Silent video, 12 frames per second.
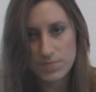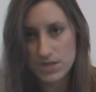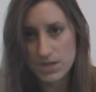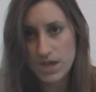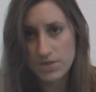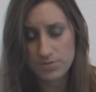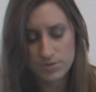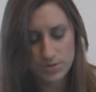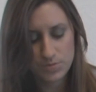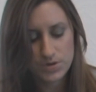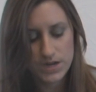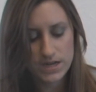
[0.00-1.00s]
Be careful when
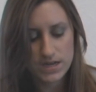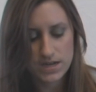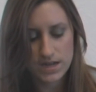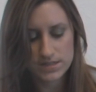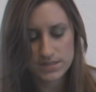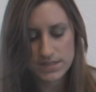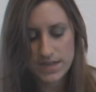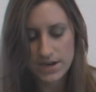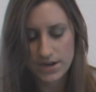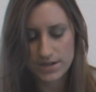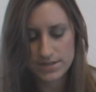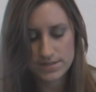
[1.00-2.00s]
you're putting it in not to
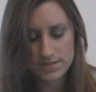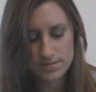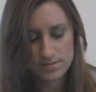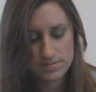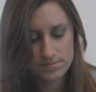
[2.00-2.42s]
tear it.